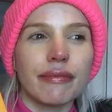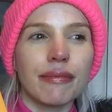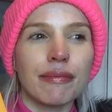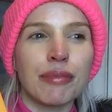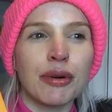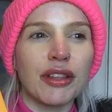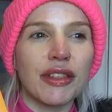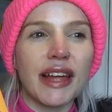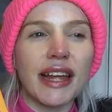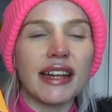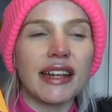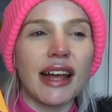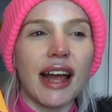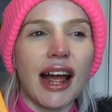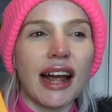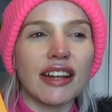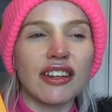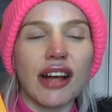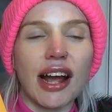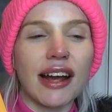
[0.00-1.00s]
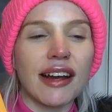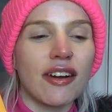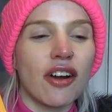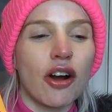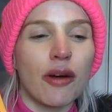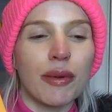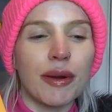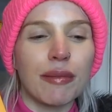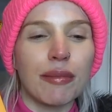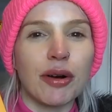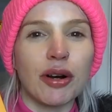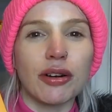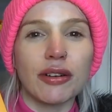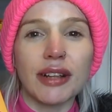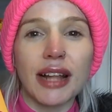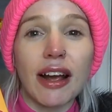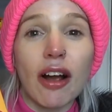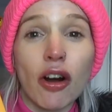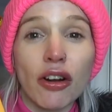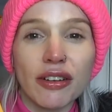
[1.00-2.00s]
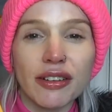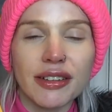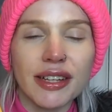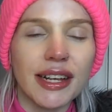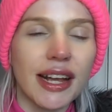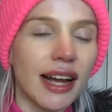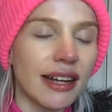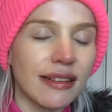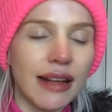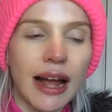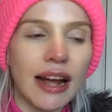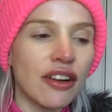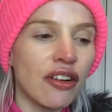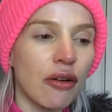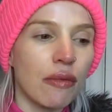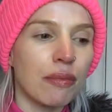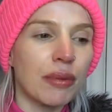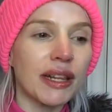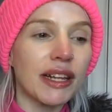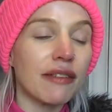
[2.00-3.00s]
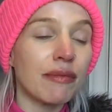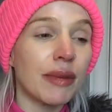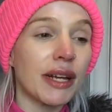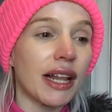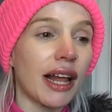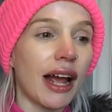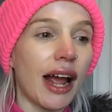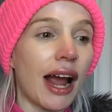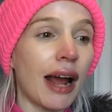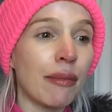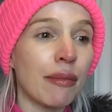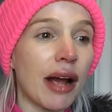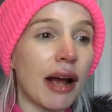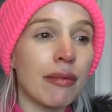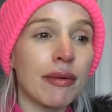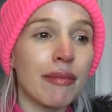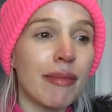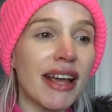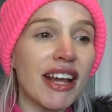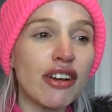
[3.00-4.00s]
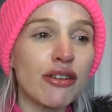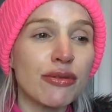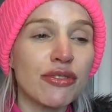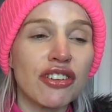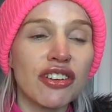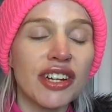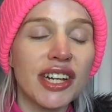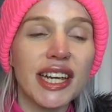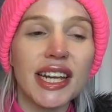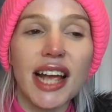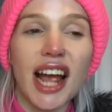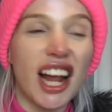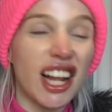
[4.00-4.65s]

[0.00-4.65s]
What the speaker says: But then I got a bit bored. Like, honestly, guys, I know, believe me, like, I'm a makeup junkie.